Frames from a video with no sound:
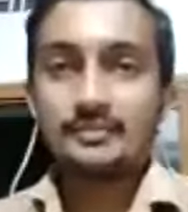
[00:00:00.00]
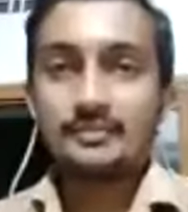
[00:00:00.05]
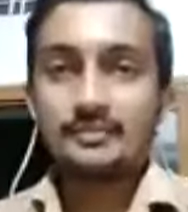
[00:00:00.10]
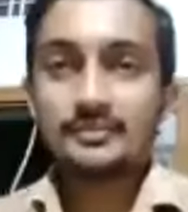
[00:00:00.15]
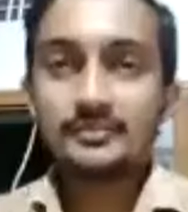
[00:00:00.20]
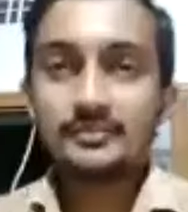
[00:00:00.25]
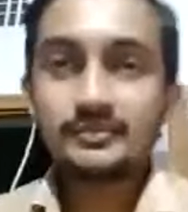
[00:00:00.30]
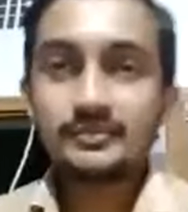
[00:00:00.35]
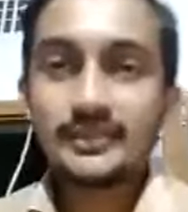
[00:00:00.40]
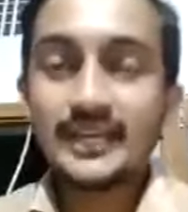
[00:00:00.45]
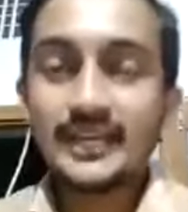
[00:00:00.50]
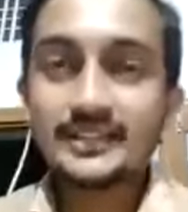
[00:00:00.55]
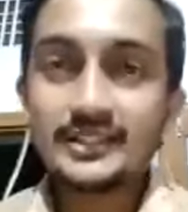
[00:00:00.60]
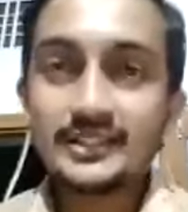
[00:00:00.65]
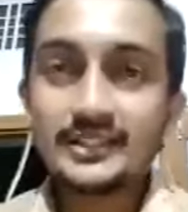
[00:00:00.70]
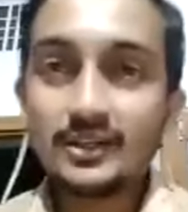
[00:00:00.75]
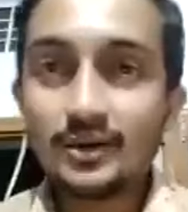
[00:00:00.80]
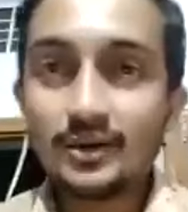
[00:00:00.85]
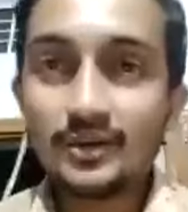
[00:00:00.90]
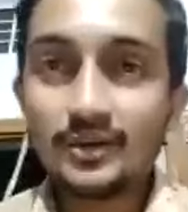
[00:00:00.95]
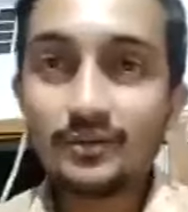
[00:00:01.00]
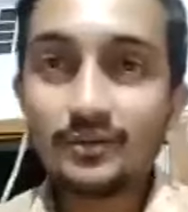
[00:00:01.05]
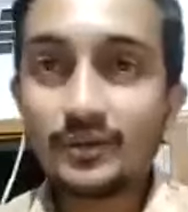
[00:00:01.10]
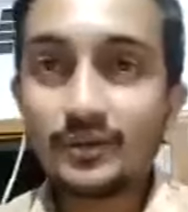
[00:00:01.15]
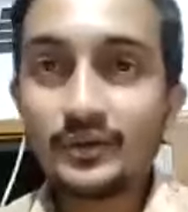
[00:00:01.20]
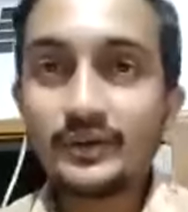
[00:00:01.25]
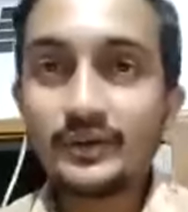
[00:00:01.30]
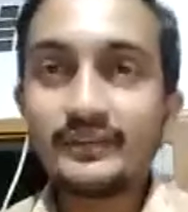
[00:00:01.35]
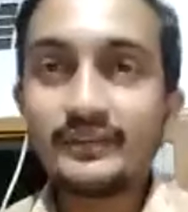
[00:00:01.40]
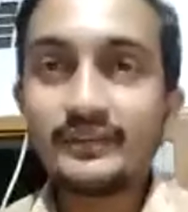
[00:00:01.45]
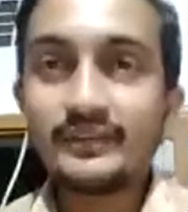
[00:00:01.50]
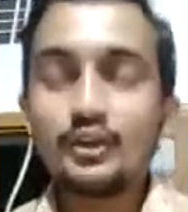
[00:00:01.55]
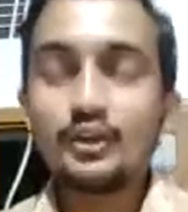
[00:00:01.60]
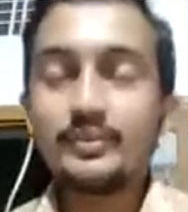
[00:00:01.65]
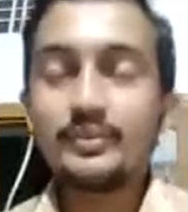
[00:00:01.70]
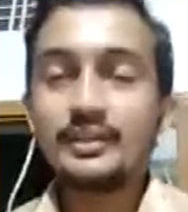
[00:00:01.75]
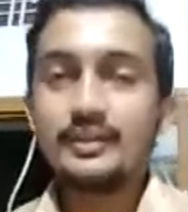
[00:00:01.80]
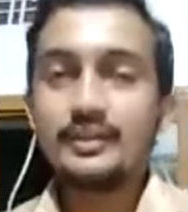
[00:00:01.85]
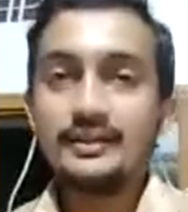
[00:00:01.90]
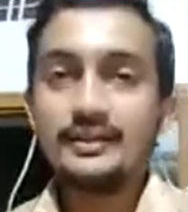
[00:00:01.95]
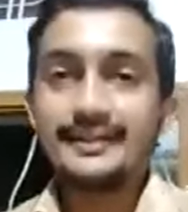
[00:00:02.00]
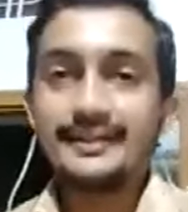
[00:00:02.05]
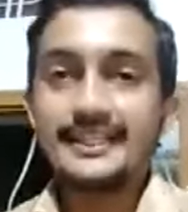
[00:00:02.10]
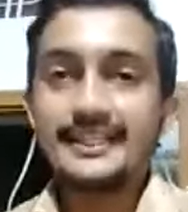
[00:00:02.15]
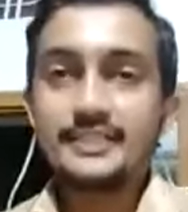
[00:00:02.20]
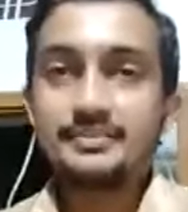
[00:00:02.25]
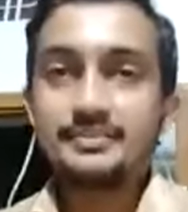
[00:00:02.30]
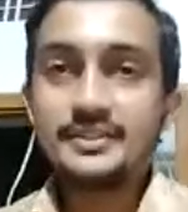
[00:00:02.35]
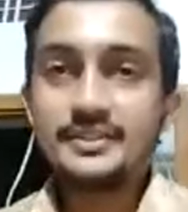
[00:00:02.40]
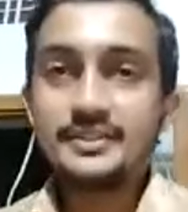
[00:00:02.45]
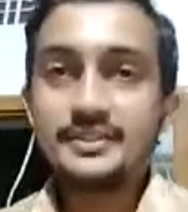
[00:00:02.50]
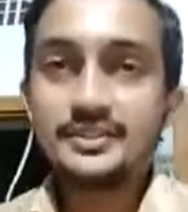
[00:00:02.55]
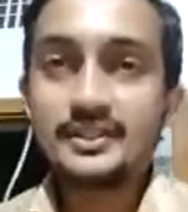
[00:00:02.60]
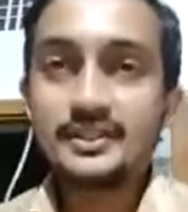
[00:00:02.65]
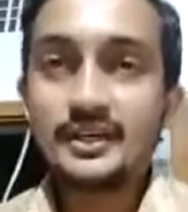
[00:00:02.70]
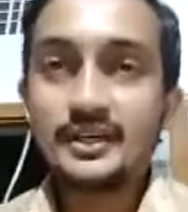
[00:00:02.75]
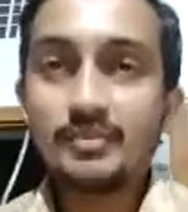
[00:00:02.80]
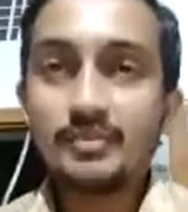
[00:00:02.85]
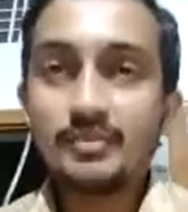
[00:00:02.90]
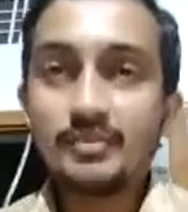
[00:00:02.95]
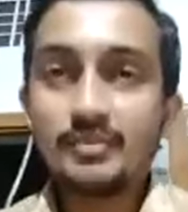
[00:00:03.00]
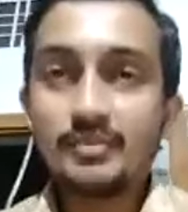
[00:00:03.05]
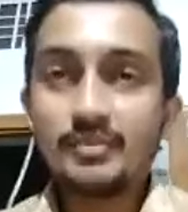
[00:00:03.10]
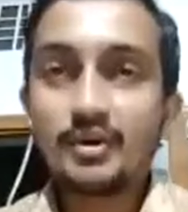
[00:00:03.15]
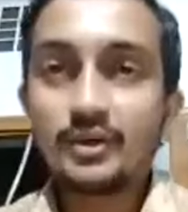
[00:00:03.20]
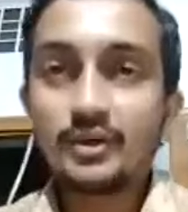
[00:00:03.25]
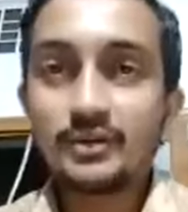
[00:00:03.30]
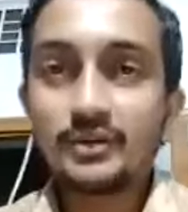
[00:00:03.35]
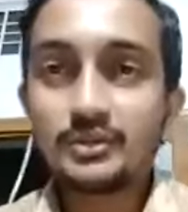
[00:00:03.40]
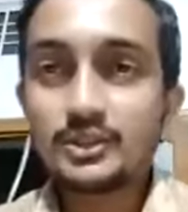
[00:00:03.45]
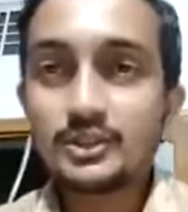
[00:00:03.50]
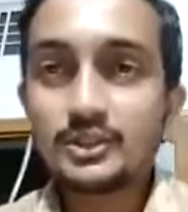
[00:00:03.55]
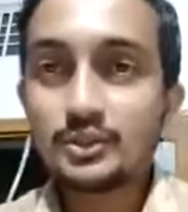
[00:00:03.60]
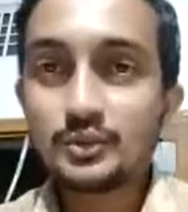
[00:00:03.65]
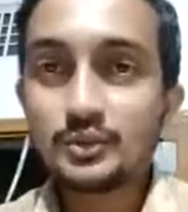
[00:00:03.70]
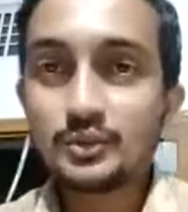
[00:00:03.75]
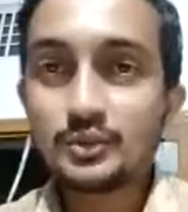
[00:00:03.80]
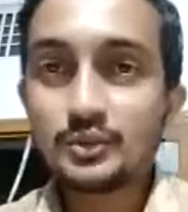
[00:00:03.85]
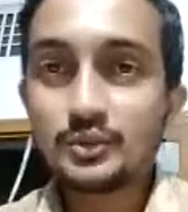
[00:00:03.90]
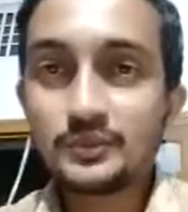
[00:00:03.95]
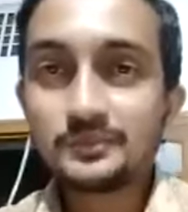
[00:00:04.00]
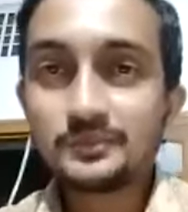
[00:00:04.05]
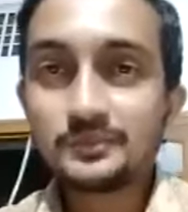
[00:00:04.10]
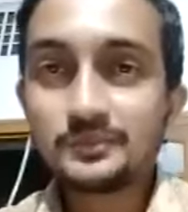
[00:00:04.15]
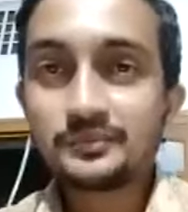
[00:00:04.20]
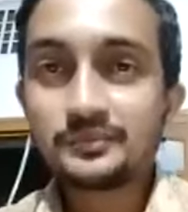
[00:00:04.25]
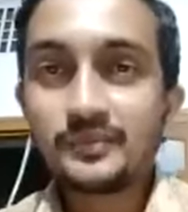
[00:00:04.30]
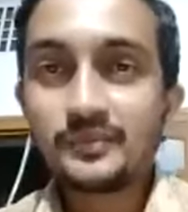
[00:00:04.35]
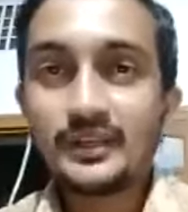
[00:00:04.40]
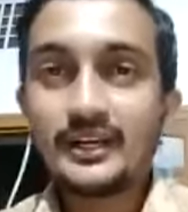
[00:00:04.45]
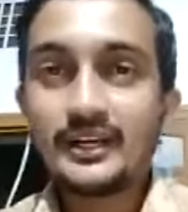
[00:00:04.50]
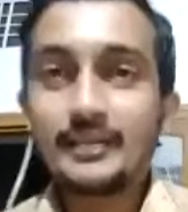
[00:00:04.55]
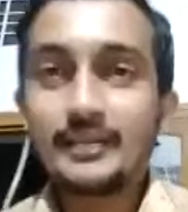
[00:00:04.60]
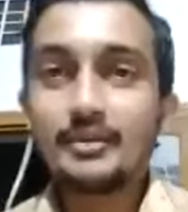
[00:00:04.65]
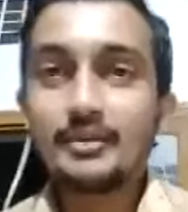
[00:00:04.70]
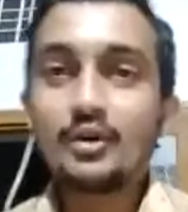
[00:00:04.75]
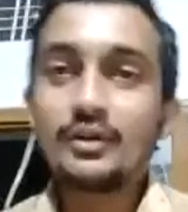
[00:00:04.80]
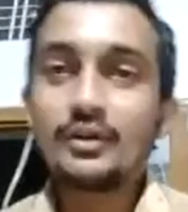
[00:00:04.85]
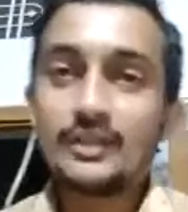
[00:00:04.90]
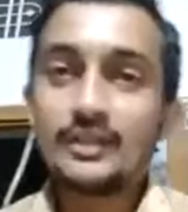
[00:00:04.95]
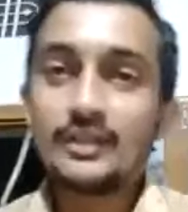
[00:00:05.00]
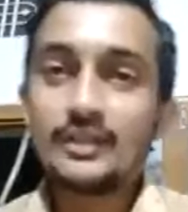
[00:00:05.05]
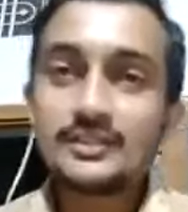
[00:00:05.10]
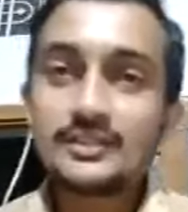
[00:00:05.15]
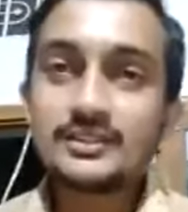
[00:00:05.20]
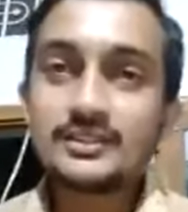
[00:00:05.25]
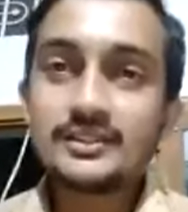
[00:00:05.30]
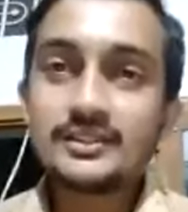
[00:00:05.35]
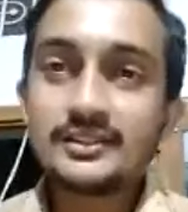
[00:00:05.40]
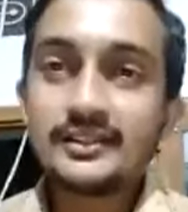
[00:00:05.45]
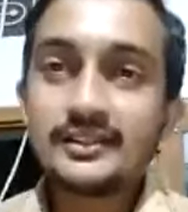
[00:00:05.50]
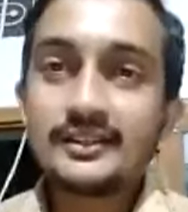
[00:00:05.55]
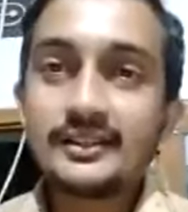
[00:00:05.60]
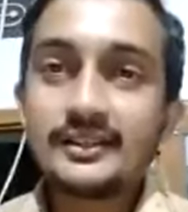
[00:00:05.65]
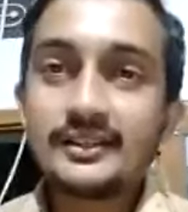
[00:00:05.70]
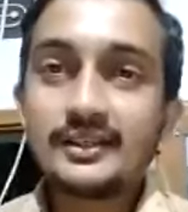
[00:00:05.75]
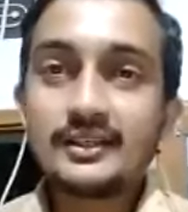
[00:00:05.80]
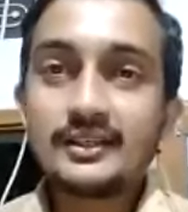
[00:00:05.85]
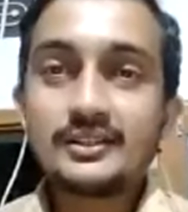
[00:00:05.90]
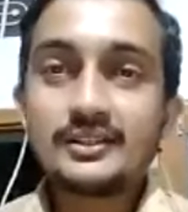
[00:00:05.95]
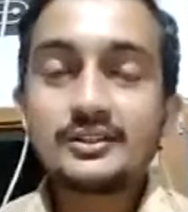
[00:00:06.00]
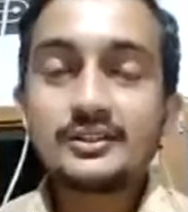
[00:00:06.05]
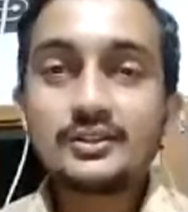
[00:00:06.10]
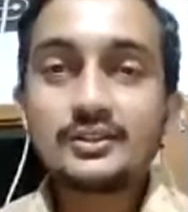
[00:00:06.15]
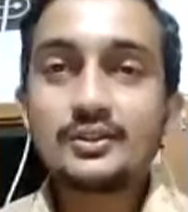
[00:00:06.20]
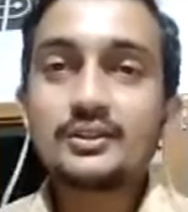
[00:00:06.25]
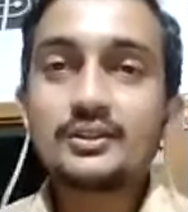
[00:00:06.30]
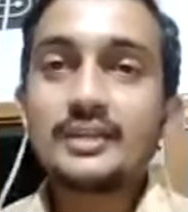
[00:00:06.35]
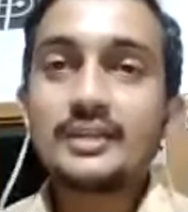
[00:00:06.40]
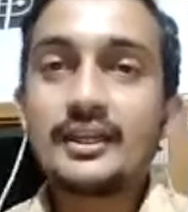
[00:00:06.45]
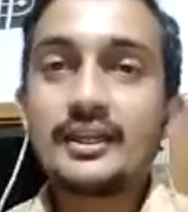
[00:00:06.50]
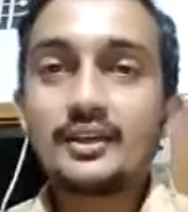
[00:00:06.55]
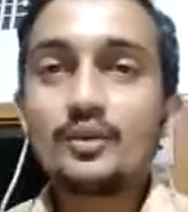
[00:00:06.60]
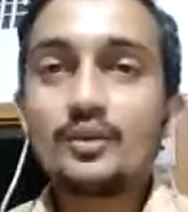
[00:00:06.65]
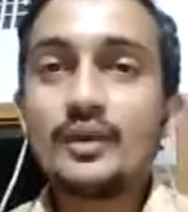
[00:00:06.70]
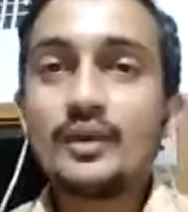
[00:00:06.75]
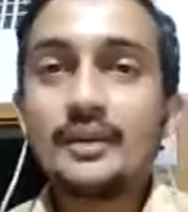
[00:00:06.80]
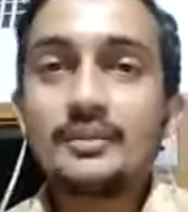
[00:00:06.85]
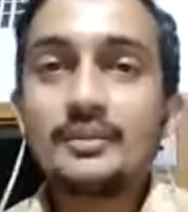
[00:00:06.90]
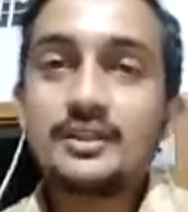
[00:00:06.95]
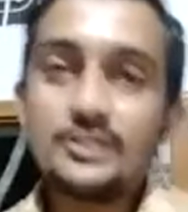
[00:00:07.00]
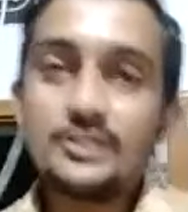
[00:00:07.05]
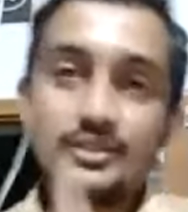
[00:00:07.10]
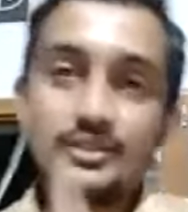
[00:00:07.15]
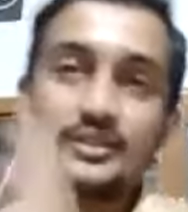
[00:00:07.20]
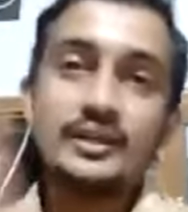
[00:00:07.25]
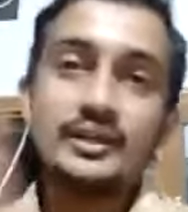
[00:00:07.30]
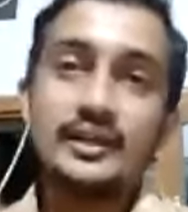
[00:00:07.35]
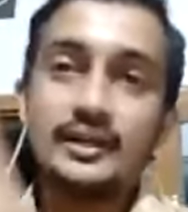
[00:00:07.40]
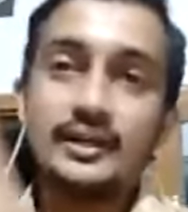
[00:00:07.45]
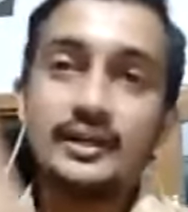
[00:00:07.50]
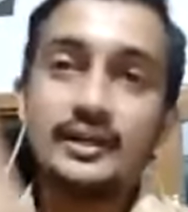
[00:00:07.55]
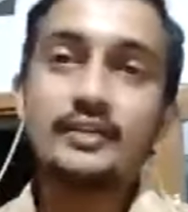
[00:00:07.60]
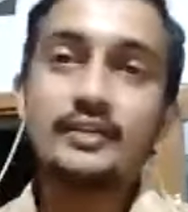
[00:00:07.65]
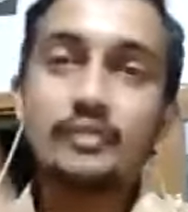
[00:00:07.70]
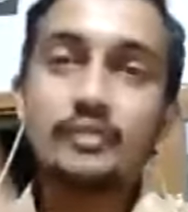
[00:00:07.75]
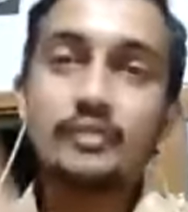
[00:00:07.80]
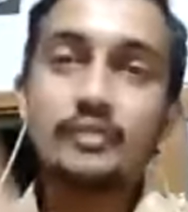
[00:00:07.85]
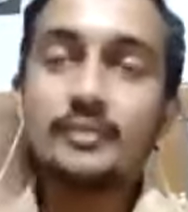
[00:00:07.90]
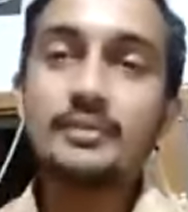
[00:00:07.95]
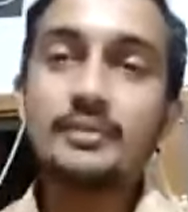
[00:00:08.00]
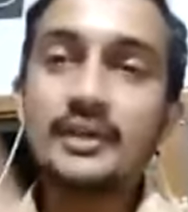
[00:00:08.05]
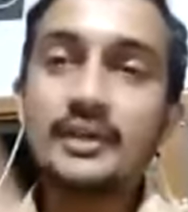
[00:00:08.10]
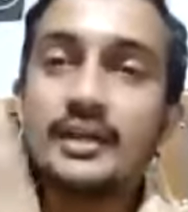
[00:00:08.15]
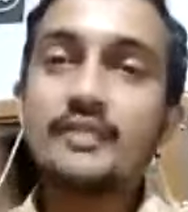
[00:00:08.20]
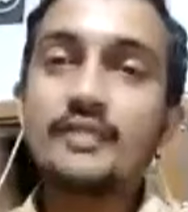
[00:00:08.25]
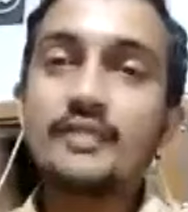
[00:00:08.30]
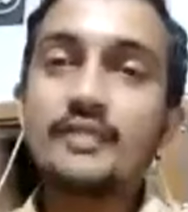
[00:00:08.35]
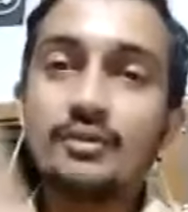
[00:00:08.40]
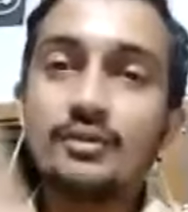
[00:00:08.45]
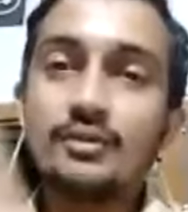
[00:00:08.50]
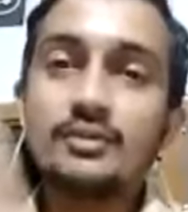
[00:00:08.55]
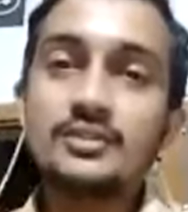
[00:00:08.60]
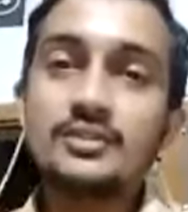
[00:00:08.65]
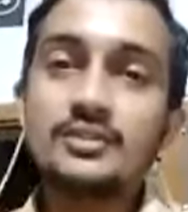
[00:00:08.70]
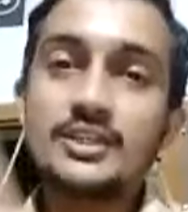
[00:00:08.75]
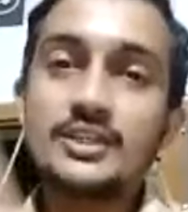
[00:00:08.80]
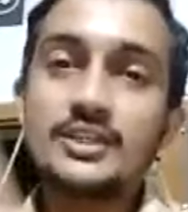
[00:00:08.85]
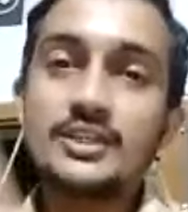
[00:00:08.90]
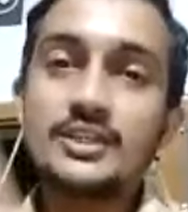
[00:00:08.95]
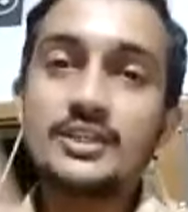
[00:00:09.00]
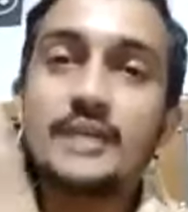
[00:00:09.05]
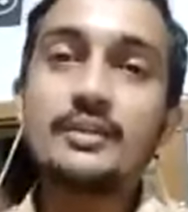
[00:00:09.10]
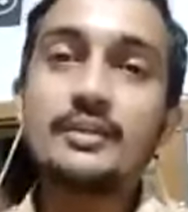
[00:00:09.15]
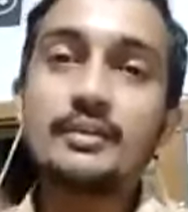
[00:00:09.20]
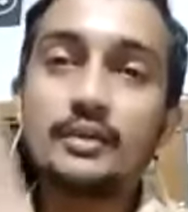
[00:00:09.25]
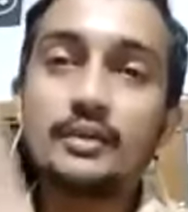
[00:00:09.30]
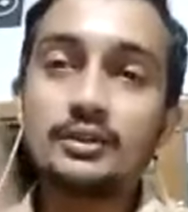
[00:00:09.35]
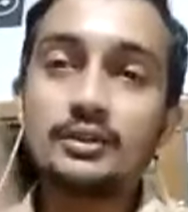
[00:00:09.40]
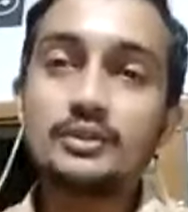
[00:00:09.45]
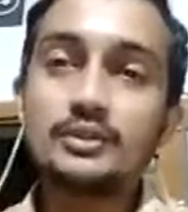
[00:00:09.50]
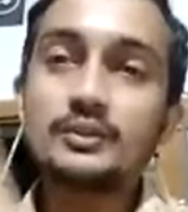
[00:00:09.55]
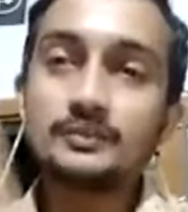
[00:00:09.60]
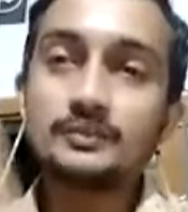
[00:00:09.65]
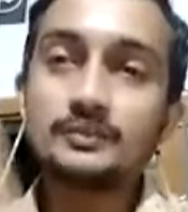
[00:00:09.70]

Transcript: Thanks a lot for your valuable speech about our show and about us. So thank you very much, and give up a big hand for them, ma'am, also.